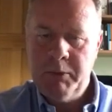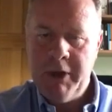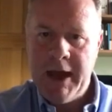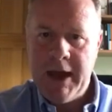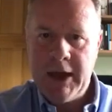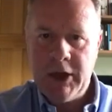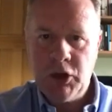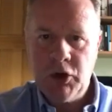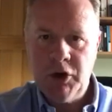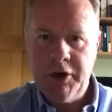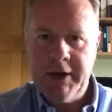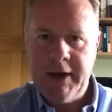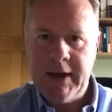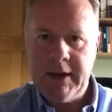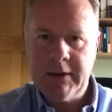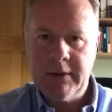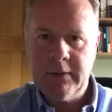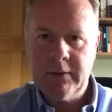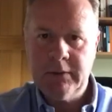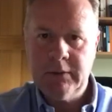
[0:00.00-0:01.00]
paying your
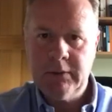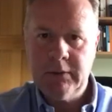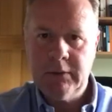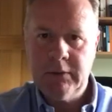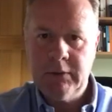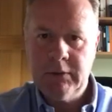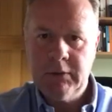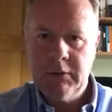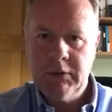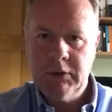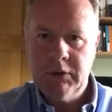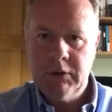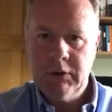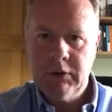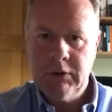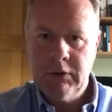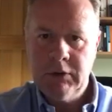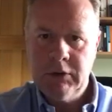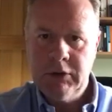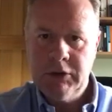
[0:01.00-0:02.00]
debt,
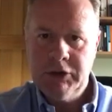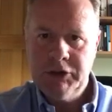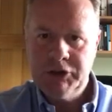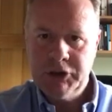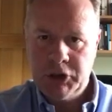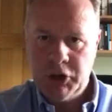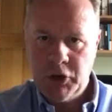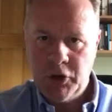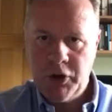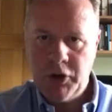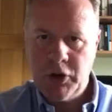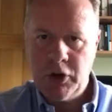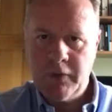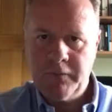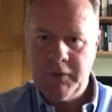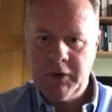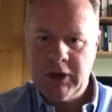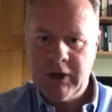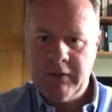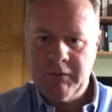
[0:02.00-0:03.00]
securing your
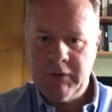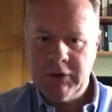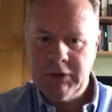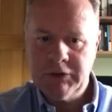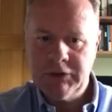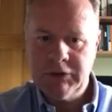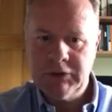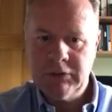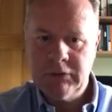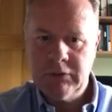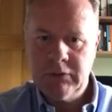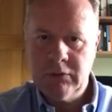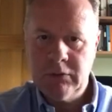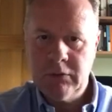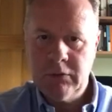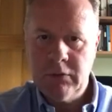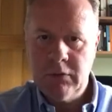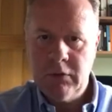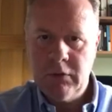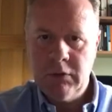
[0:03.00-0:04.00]
forgiveness.
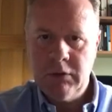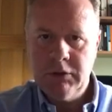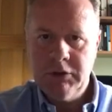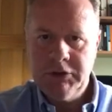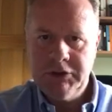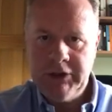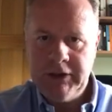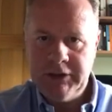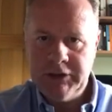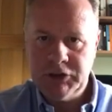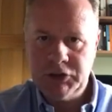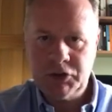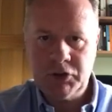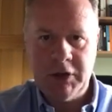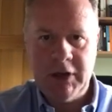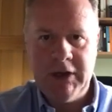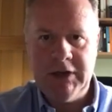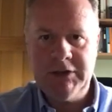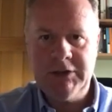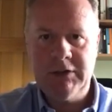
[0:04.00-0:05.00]
Jesus
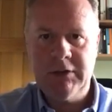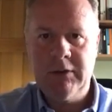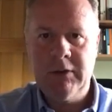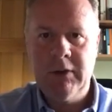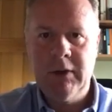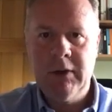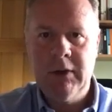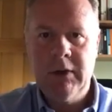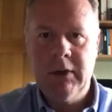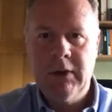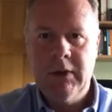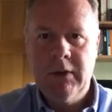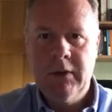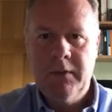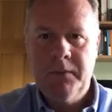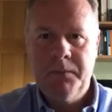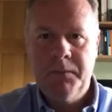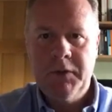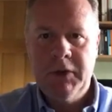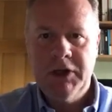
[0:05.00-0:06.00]
Christ
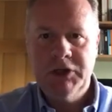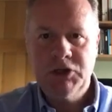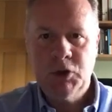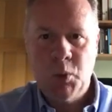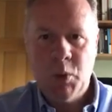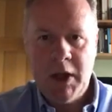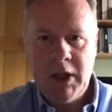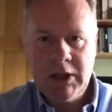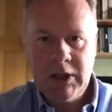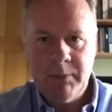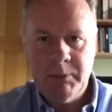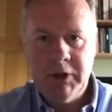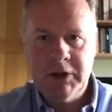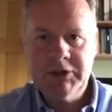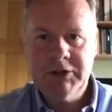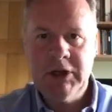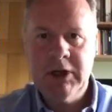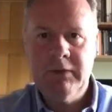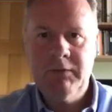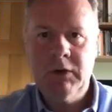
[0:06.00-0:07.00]
is a welcoming
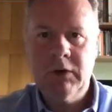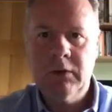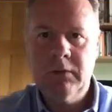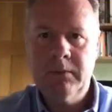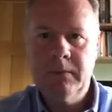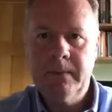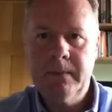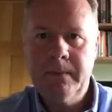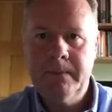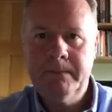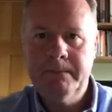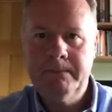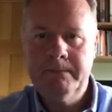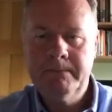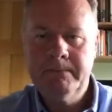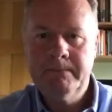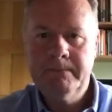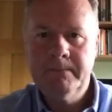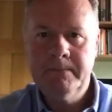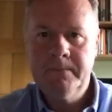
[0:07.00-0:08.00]
Savior.
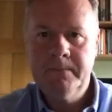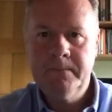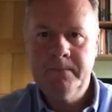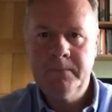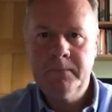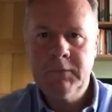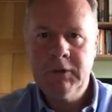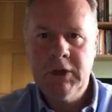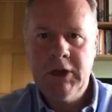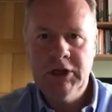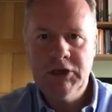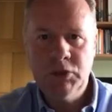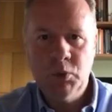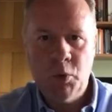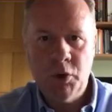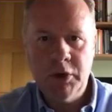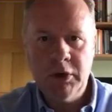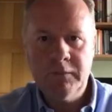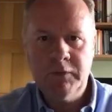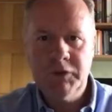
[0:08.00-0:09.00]
He's a
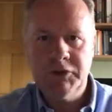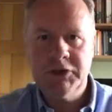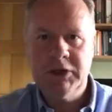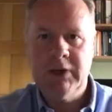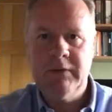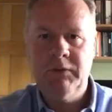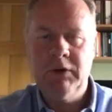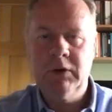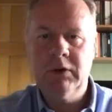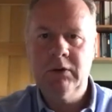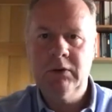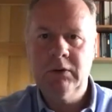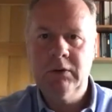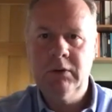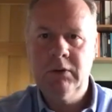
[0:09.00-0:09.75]
wonderful Savior.